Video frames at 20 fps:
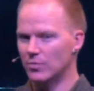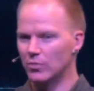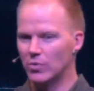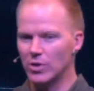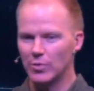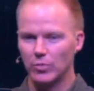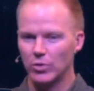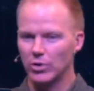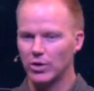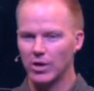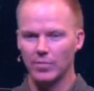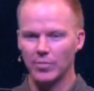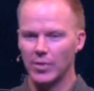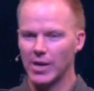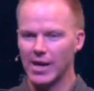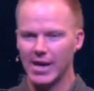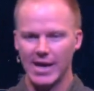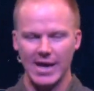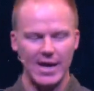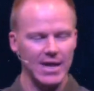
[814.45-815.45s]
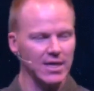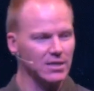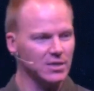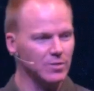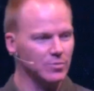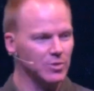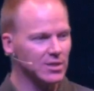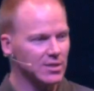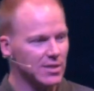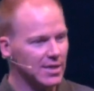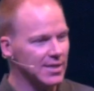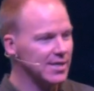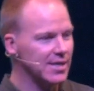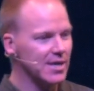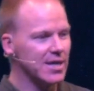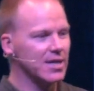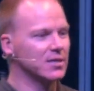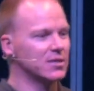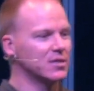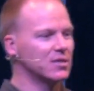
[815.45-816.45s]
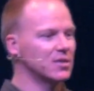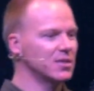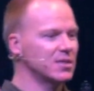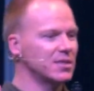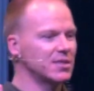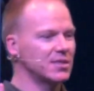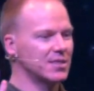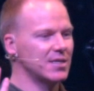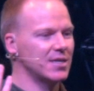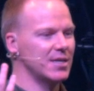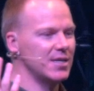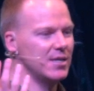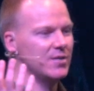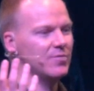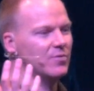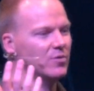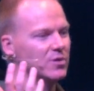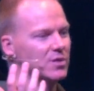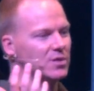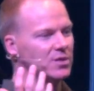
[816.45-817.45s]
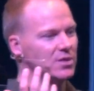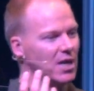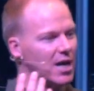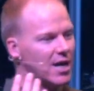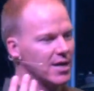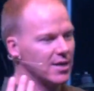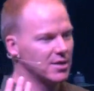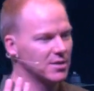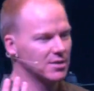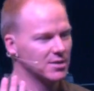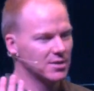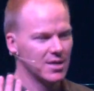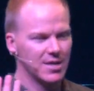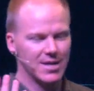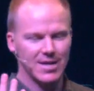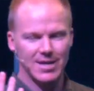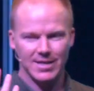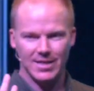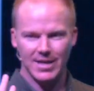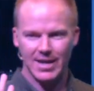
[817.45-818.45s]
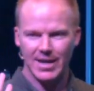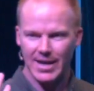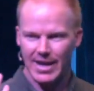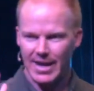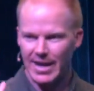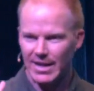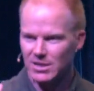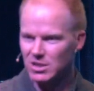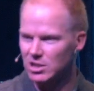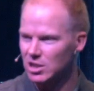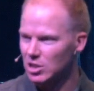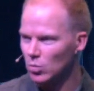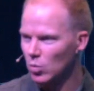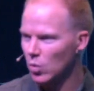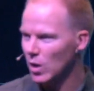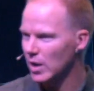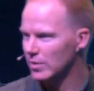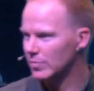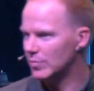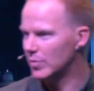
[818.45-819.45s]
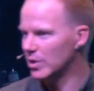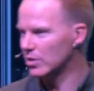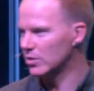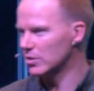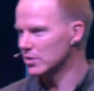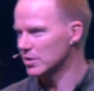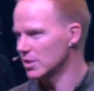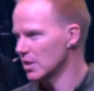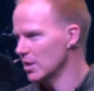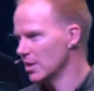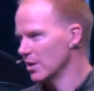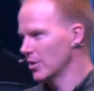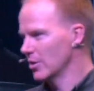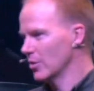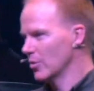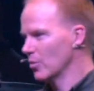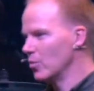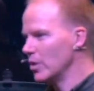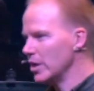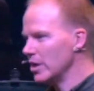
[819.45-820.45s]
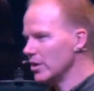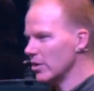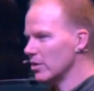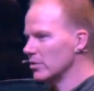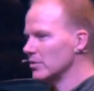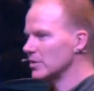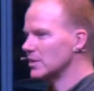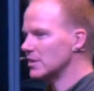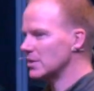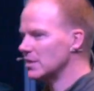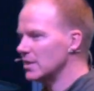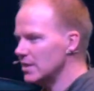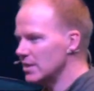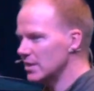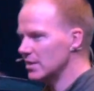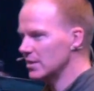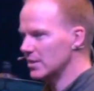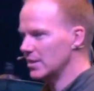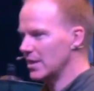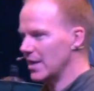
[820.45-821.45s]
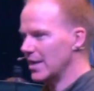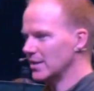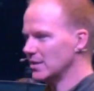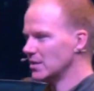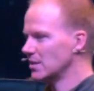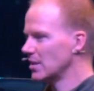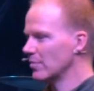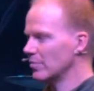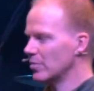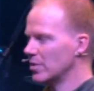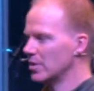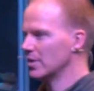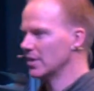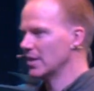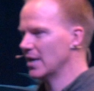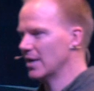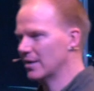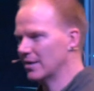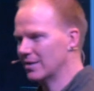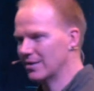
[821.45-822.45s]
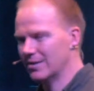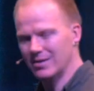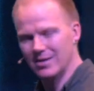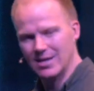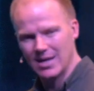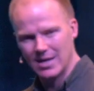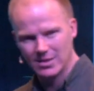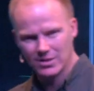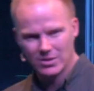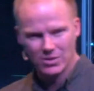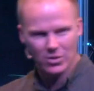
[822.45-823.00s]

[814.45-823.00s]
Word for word: We put up our hands and we say, yes, this is the evil desires that I actually want, because we don't see it as something that is